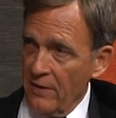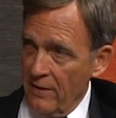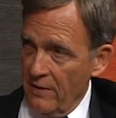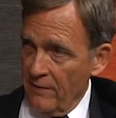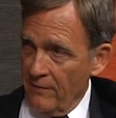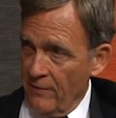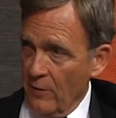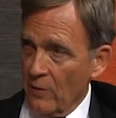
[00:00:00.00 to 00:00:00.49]

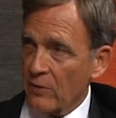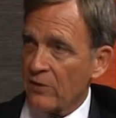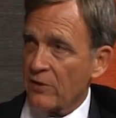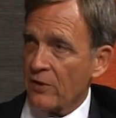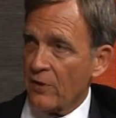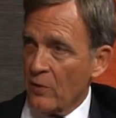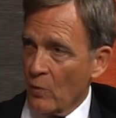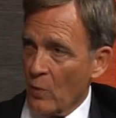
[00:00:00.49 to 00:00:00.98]
the
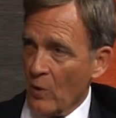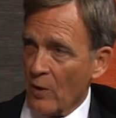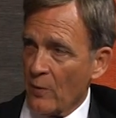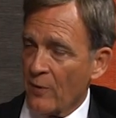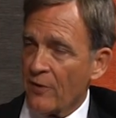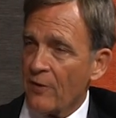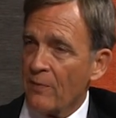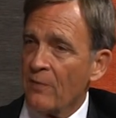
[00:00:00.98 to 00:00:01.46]
folks and you
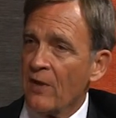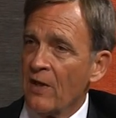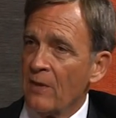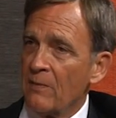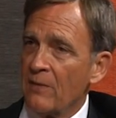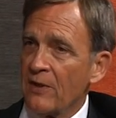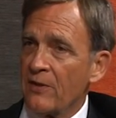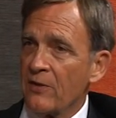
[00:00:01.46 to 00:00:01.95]
work with them.
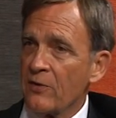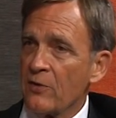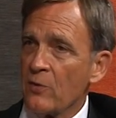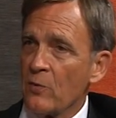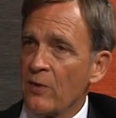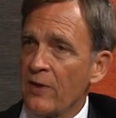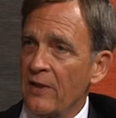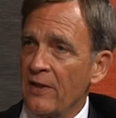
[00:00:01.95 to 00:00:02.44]
But there's
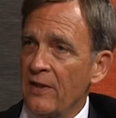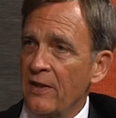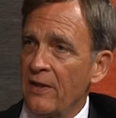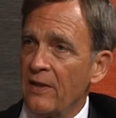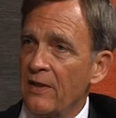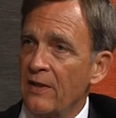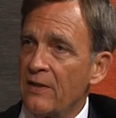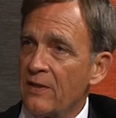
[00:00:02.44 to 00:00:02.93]

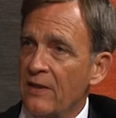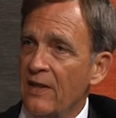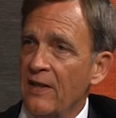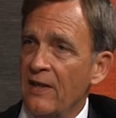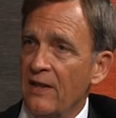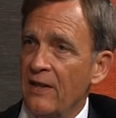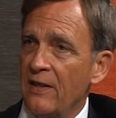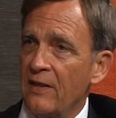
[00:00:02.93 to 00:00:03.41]
really,
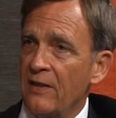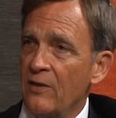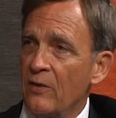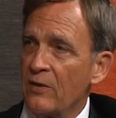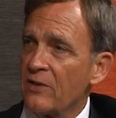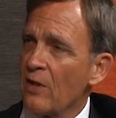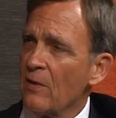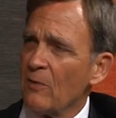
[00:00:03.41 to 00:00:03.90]
today,
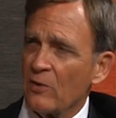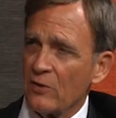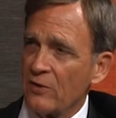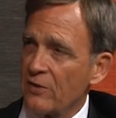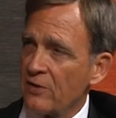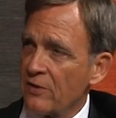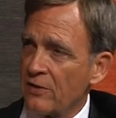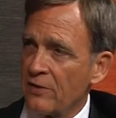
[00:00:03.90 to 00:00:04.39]
it's
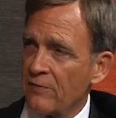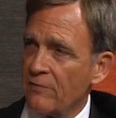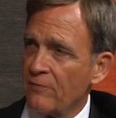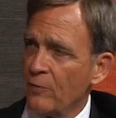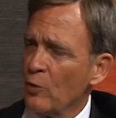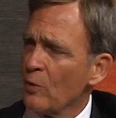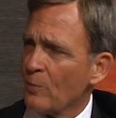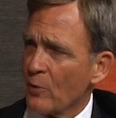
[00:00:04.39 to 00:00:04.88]
almost
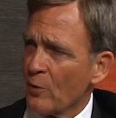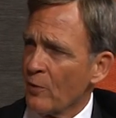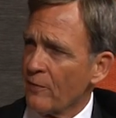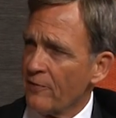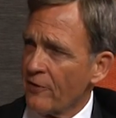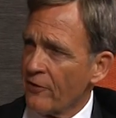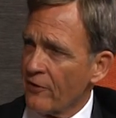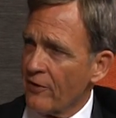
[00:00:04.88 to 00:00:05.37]

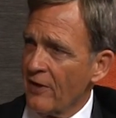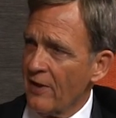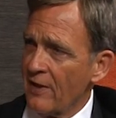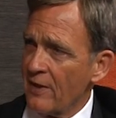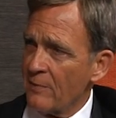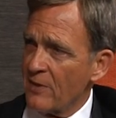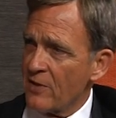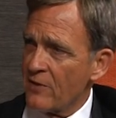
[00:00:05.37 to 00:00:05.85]
foolproof, is it
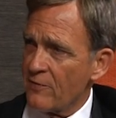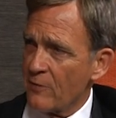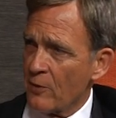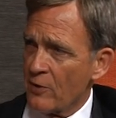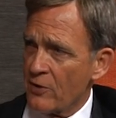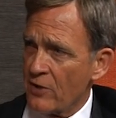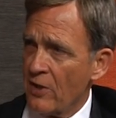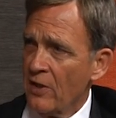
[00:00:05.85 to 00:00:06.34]
not? I mean, as
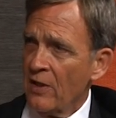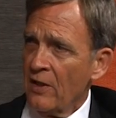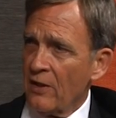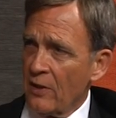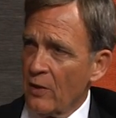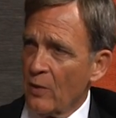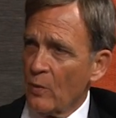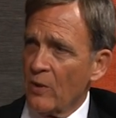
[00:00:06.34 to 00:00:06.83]
far as
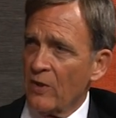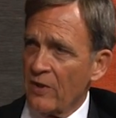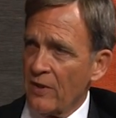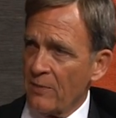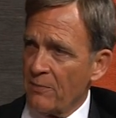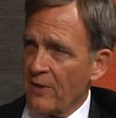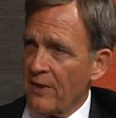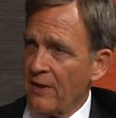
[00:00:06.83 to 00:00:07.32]
you will
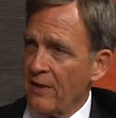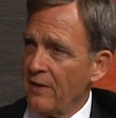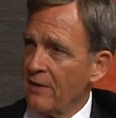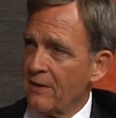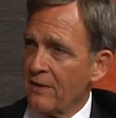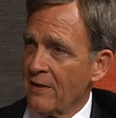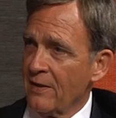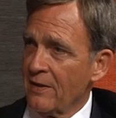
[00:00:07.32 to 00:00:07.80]
get
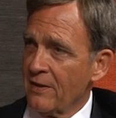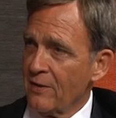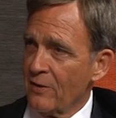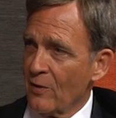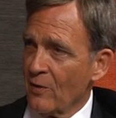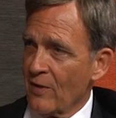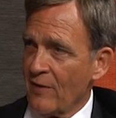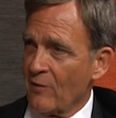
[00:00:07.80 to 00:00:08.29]
paid and
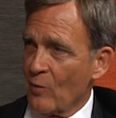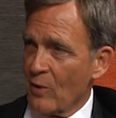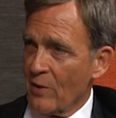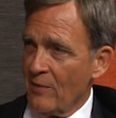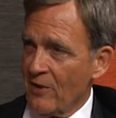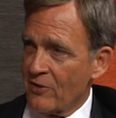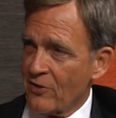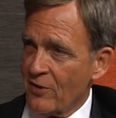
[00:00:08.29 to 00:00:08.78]
you don't have to worry
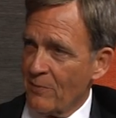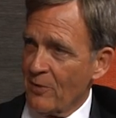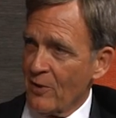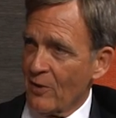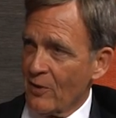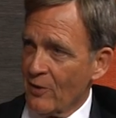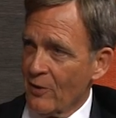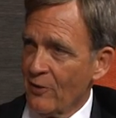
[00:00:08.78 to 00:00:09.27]
about shipping
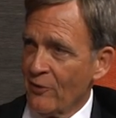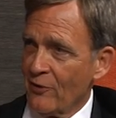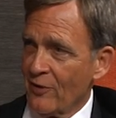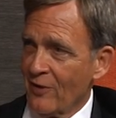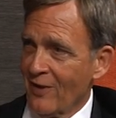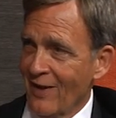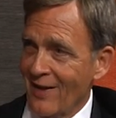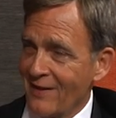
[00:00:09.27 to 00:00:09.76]
your goods
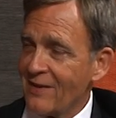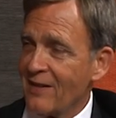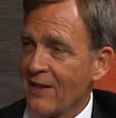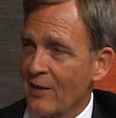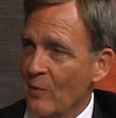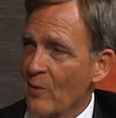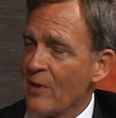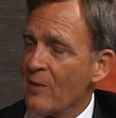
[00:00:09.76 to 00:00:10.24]
and not
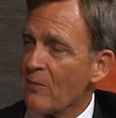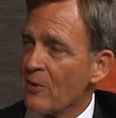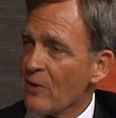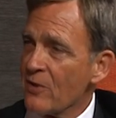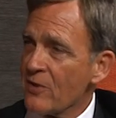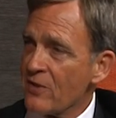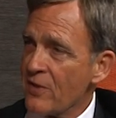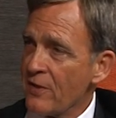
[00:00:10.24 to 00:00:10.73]
getting
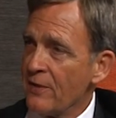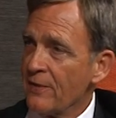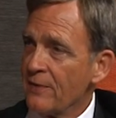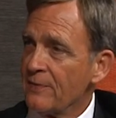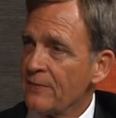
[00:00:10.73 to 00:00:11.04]
reimbursed?